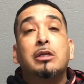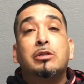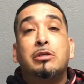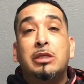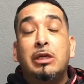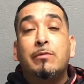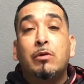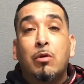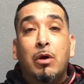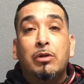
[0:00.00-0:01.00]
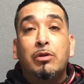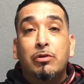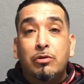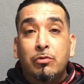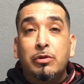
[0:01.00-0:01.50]
To see him to go out there to
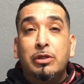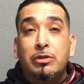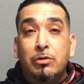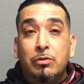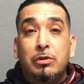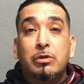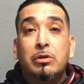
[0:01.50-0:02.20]
do what he's doing